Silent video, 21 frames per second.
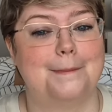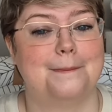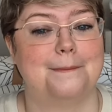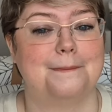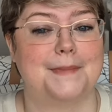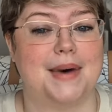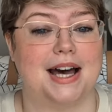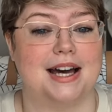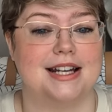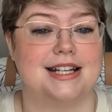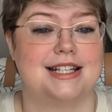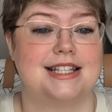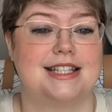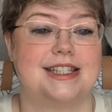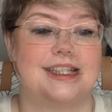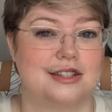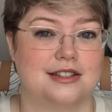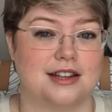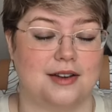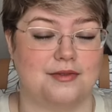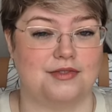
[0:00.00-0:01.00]
but
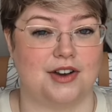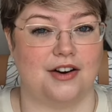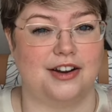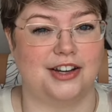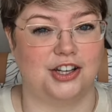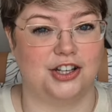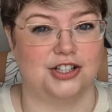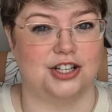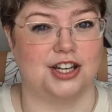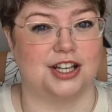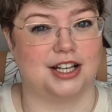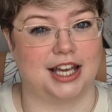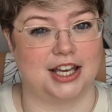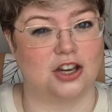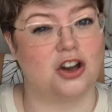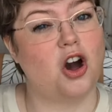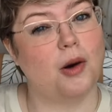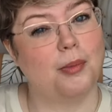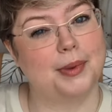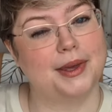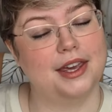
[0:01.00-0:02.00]
whilst I'm very good at like
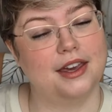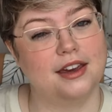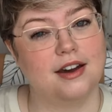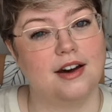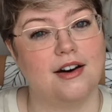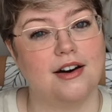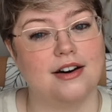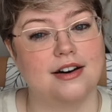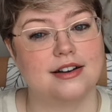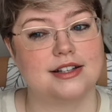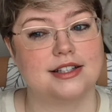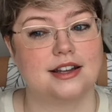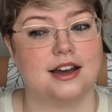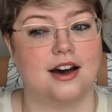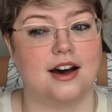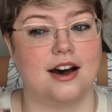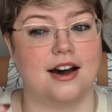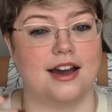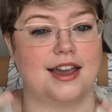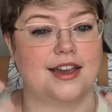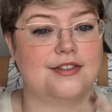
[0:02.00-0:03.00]
copying art,
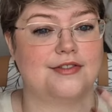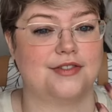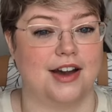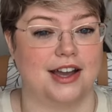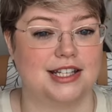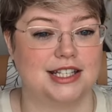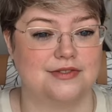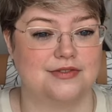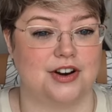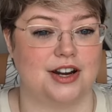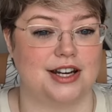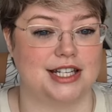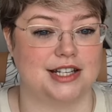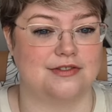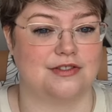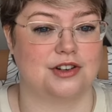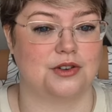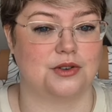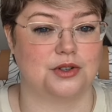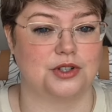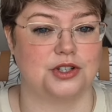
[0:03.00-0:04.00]
I find it very
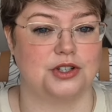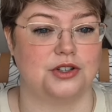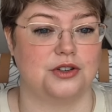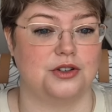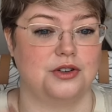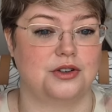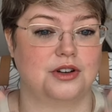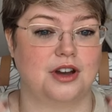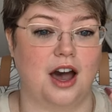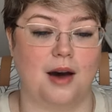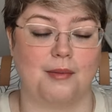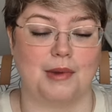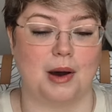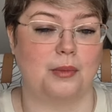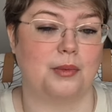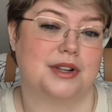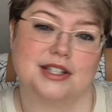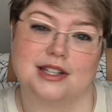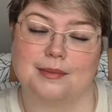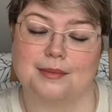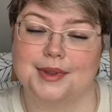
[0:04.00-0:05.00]
difficult to come up
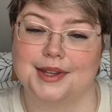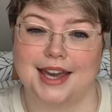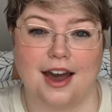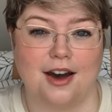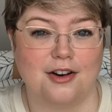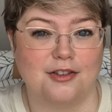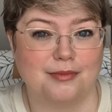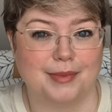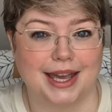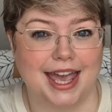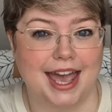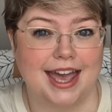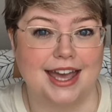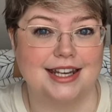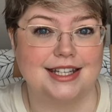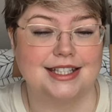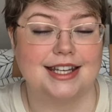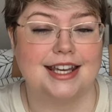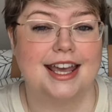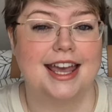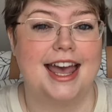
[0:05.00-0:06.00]
with something out of my
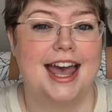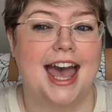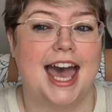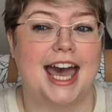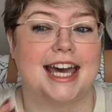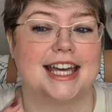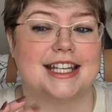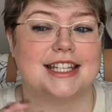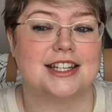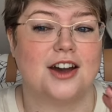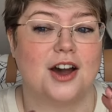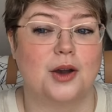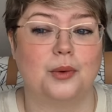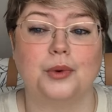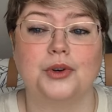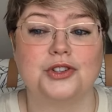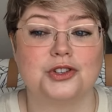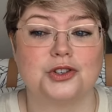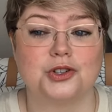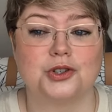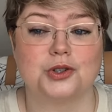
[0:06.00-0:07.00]
head. And I
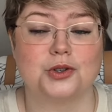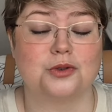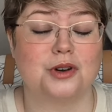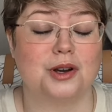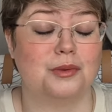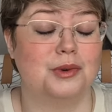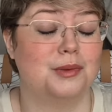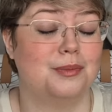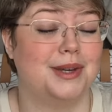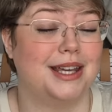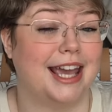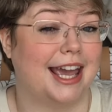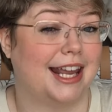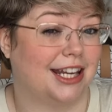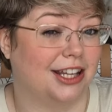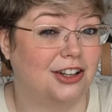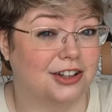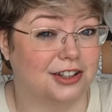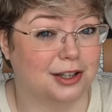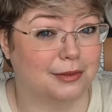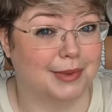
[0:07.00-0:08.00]
wasn't sure I would be any
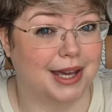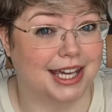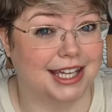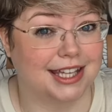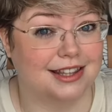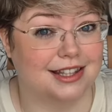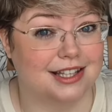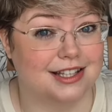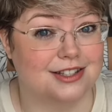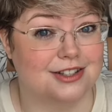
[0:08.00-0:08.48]
good at making these